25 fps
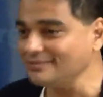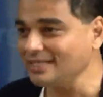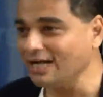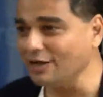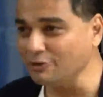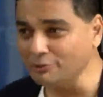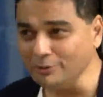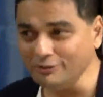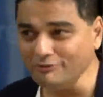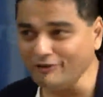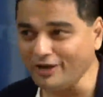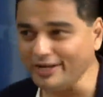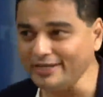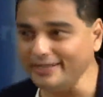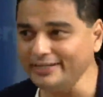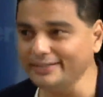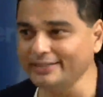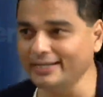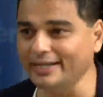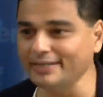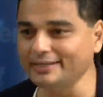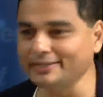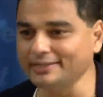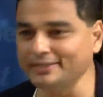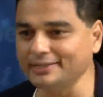I would be worried
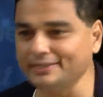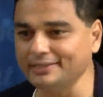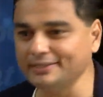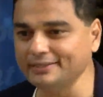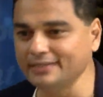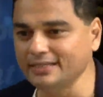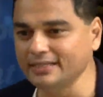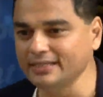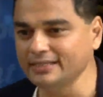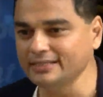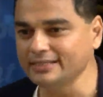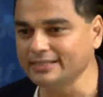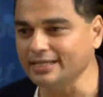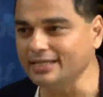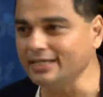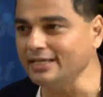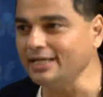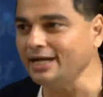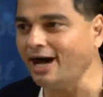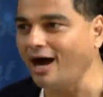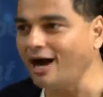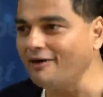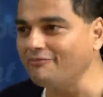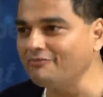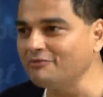that
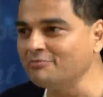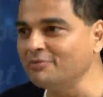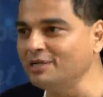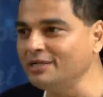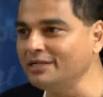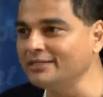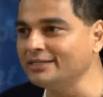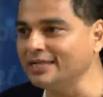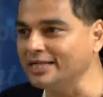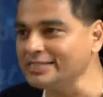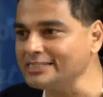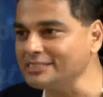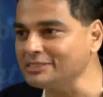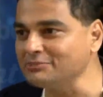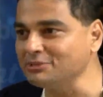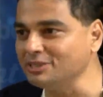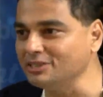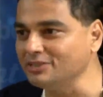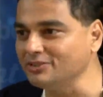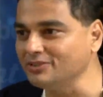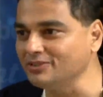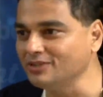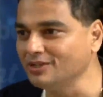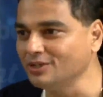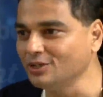suddenly 500,000
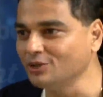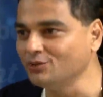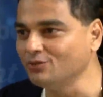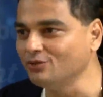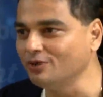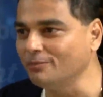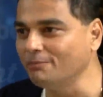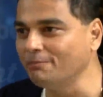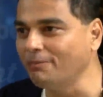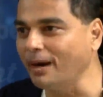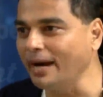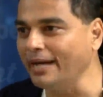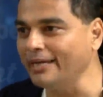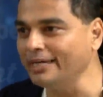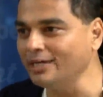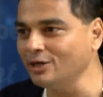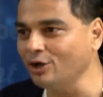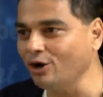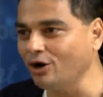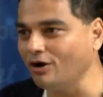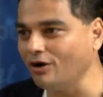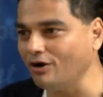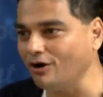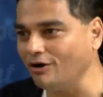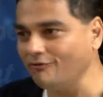customers who were buying
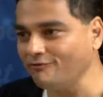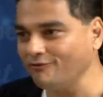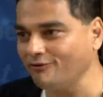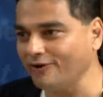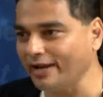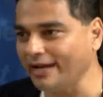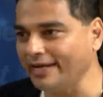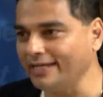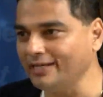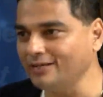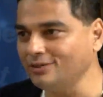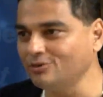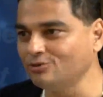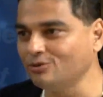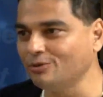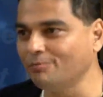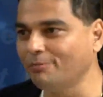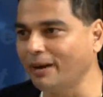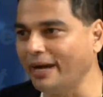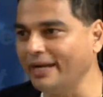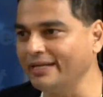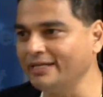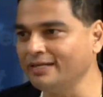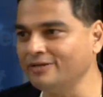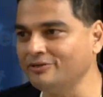offline, who were
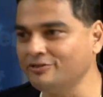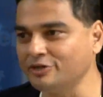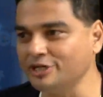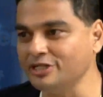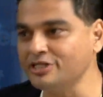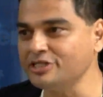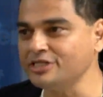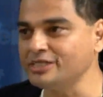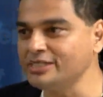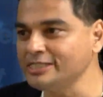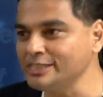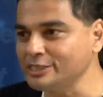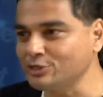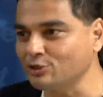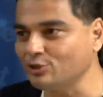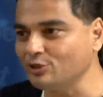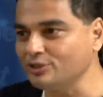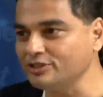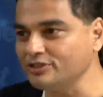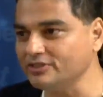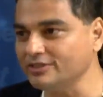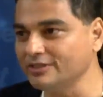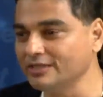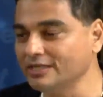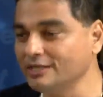buying in traditional
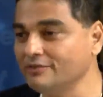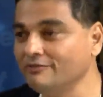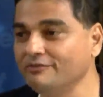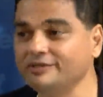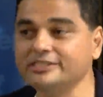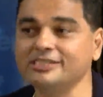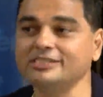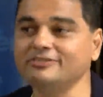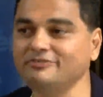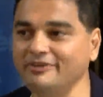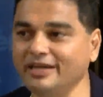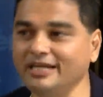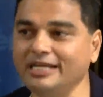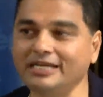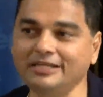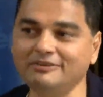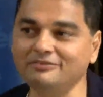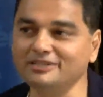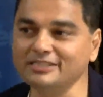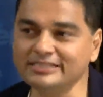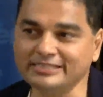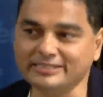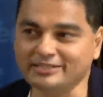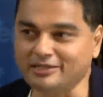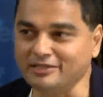stores, which is where
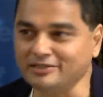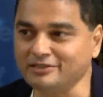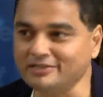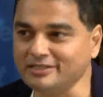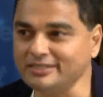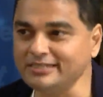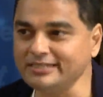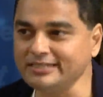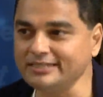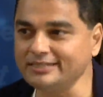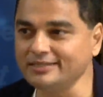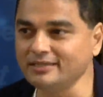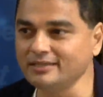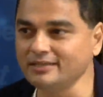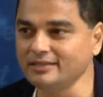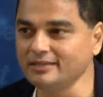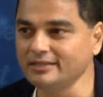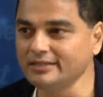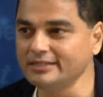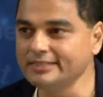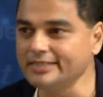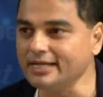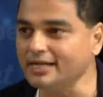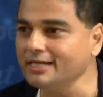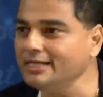Lever's strength is,
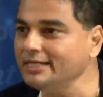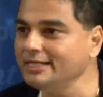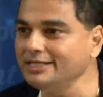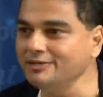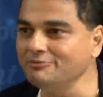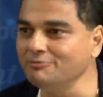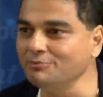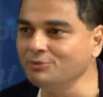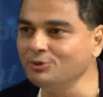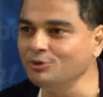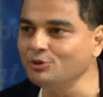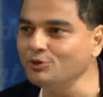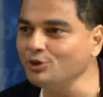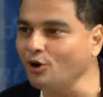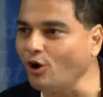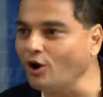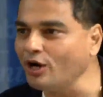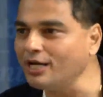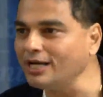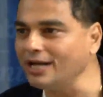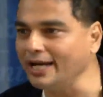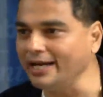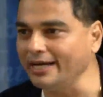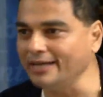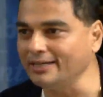suddenly they've moved
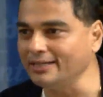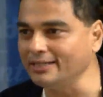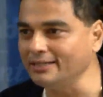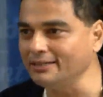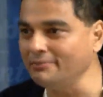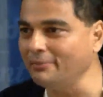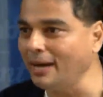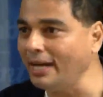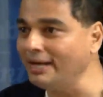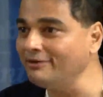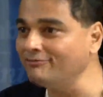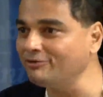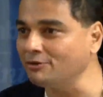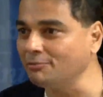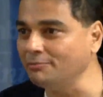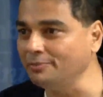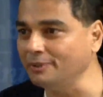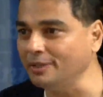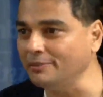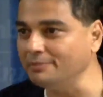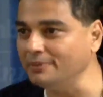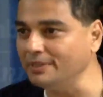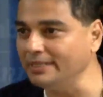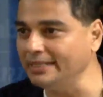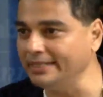online and they're buying from
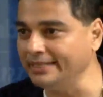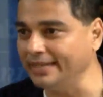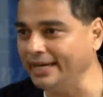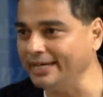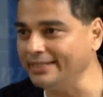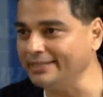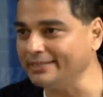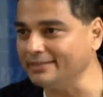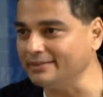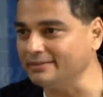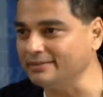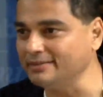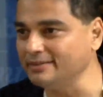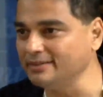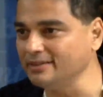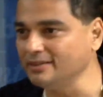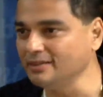Purple and Nykaa.